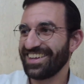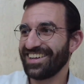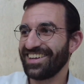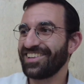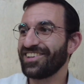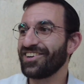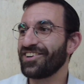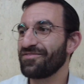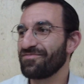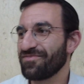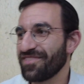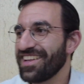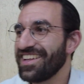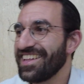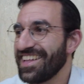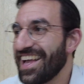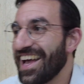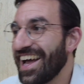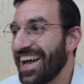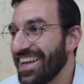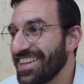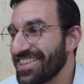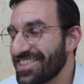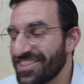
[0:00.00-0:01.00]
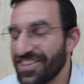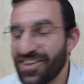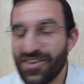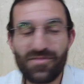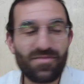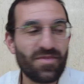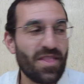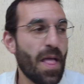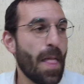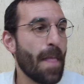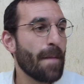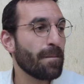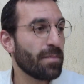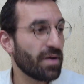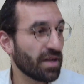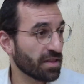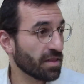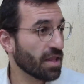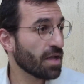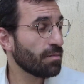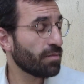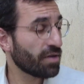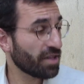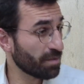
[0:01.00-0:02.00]
and so but
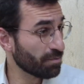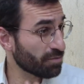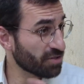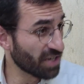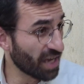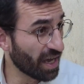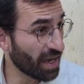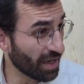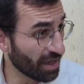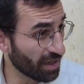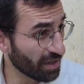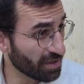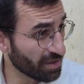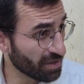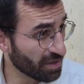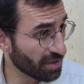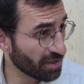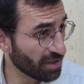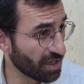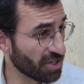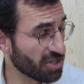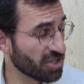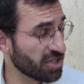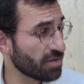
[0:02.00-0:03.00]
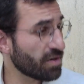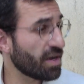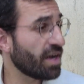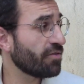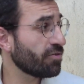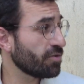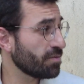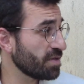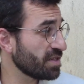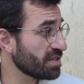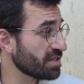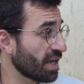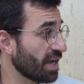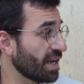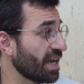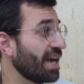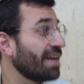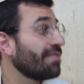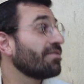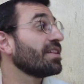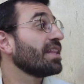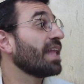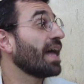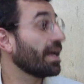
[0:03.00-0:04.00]
in Pshat, yesh li rav, it means I
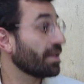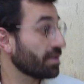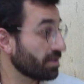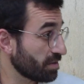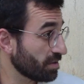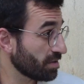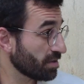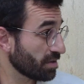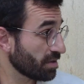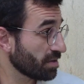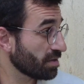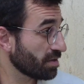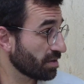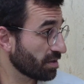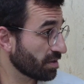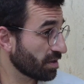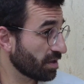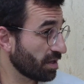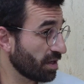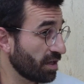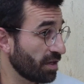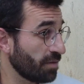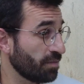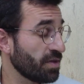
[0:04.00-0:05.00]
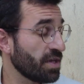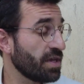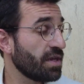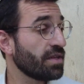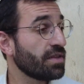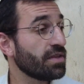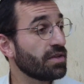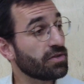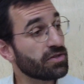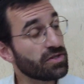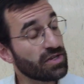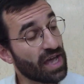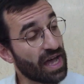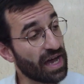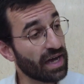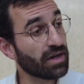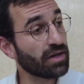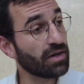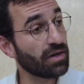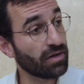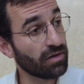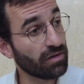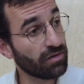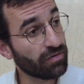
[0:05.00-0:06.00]
have a lot. Okay, as
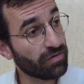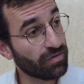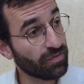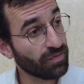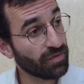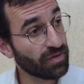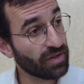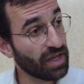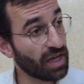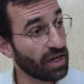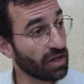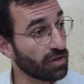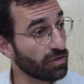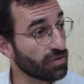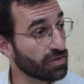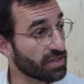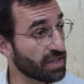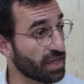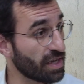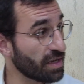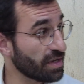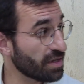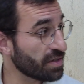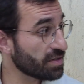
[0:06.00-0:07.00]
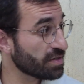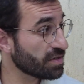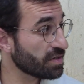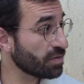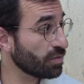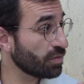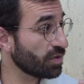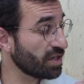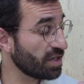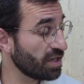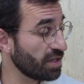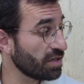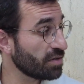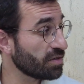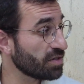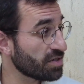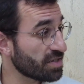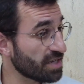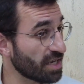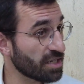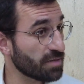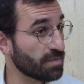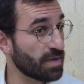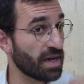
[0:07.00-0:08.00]
Yaakov says when he
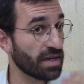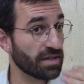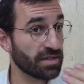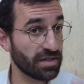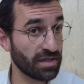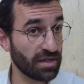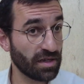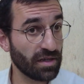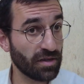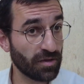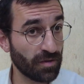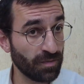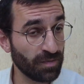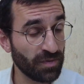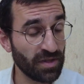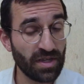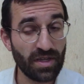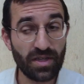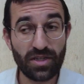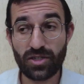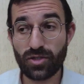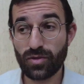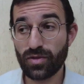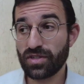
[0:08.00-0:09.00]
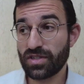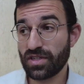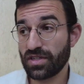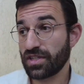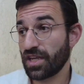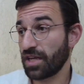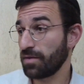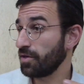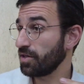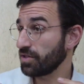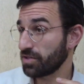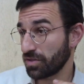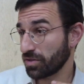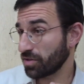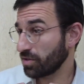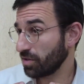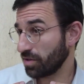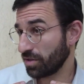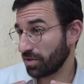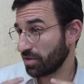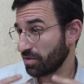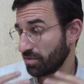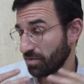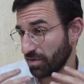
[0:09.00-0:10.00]
says back to him, so he says I'm also
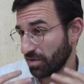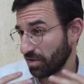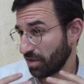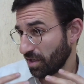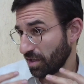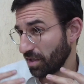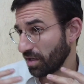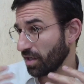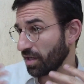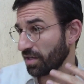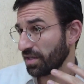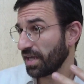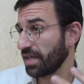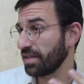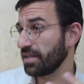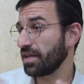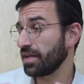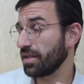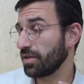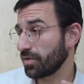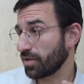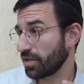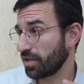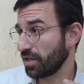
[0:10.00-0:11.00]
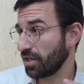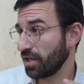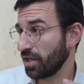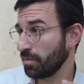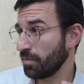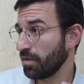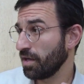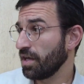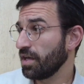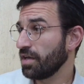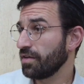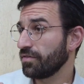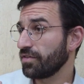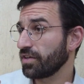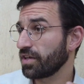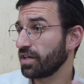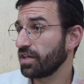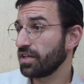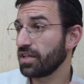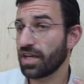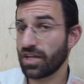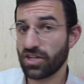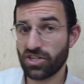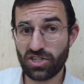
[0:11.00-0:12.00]
good. Ki chanani elokim v'chi
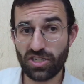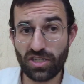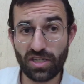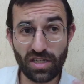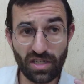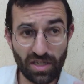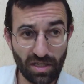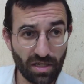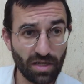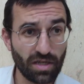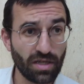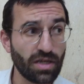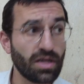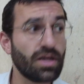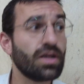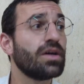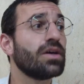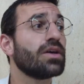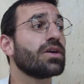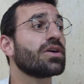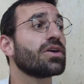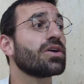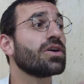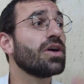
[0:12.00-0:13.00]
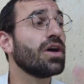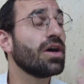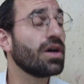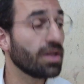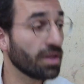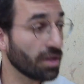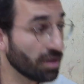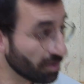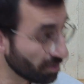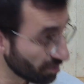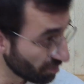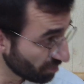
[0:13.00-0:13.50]
yesh li kol.